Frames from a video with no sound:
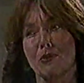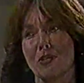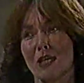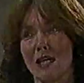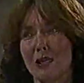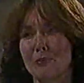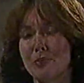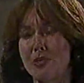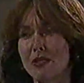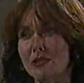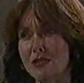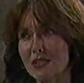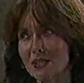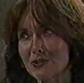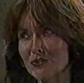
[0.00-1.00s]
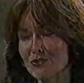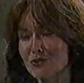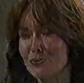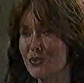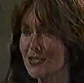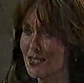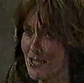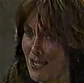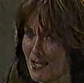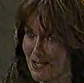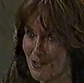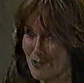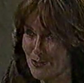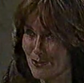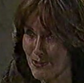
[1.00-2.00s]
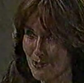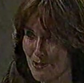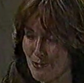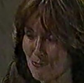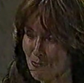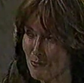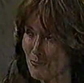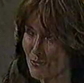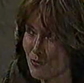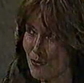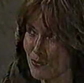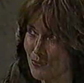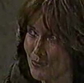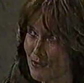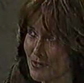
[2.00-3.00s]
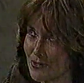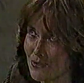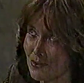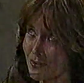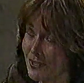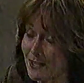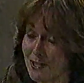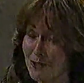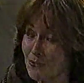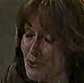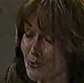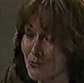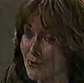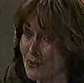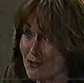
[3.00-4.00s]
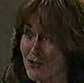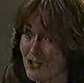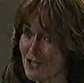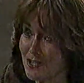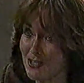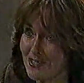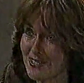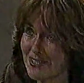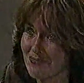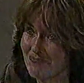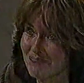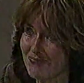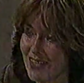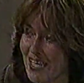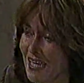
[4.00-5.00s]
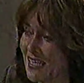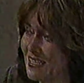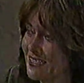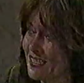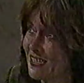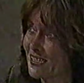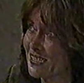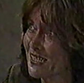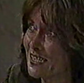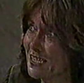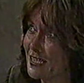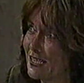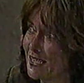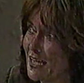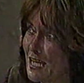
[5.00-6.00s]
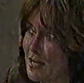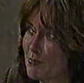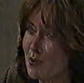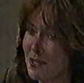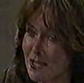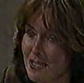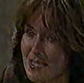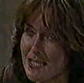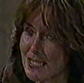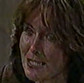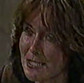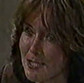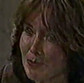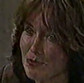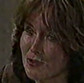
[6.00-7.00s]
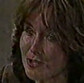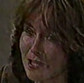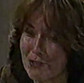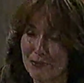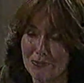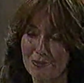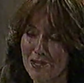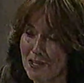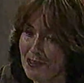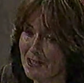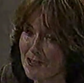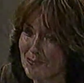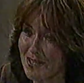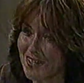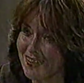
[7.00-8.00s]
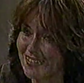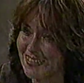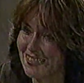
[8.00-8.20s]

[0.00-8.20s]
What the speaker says: copying the answers to a science quiz from a boy who was, oh, God, he was a real genius. And getting an A+ in a subject I knew nothing about.